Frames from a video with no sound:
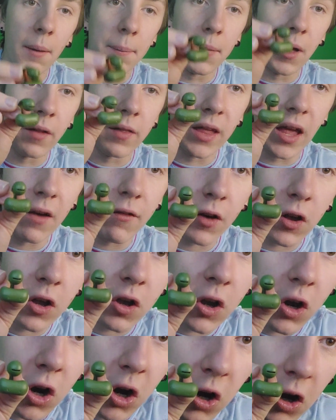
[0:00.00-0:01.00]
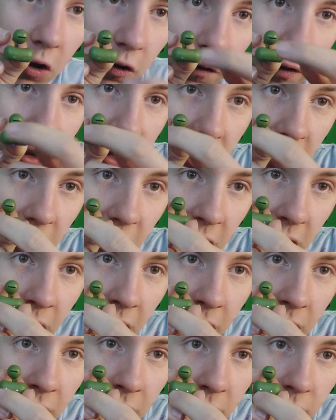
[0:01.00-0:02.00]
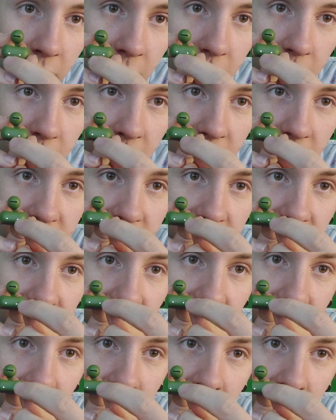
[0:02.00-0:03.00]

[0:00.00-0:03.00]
They have a curve here. You can see,